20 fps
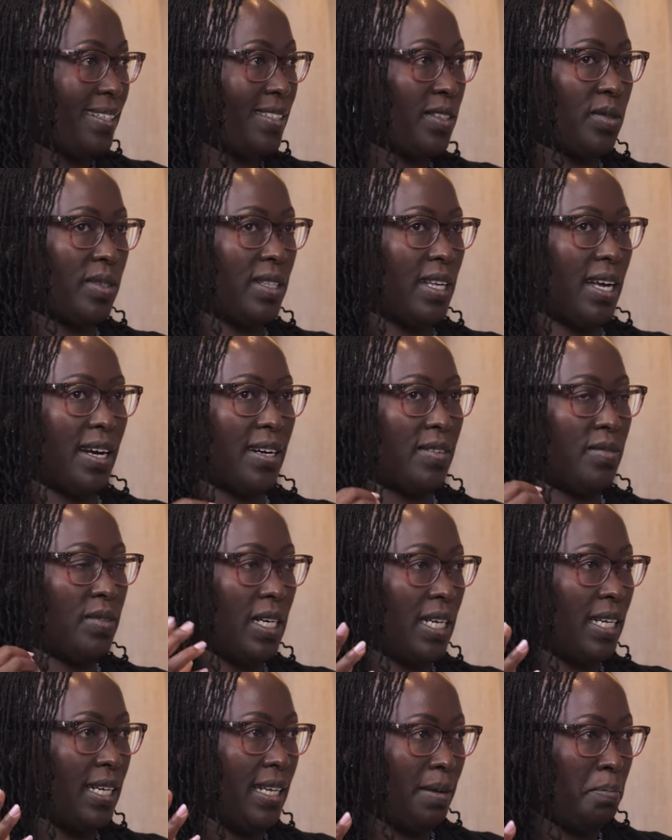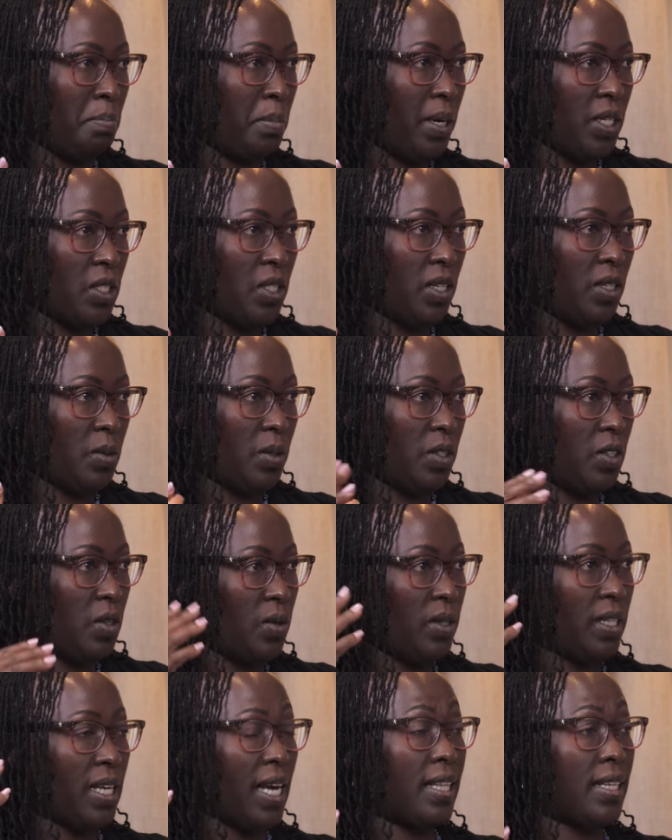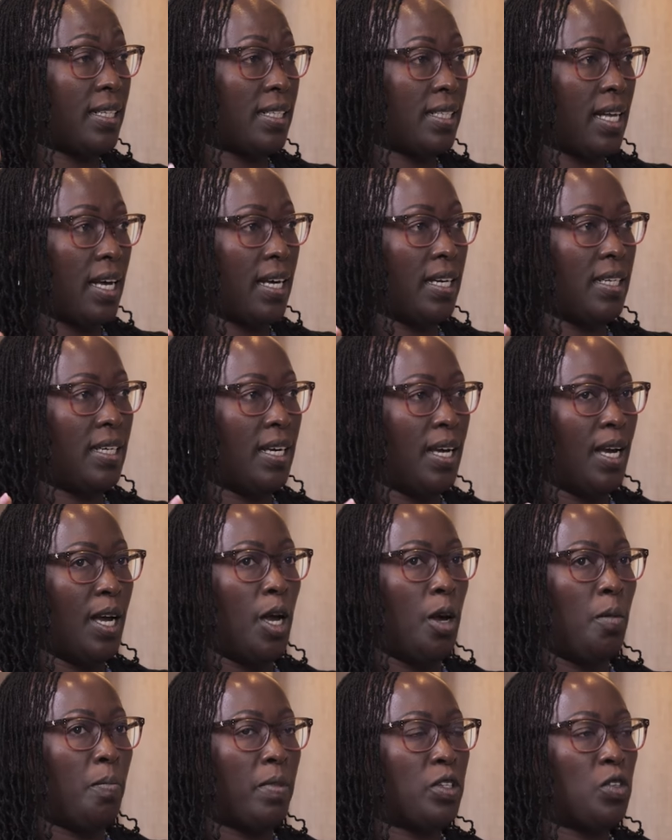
and so they are really impatient with mm. you on mm. the other side mm.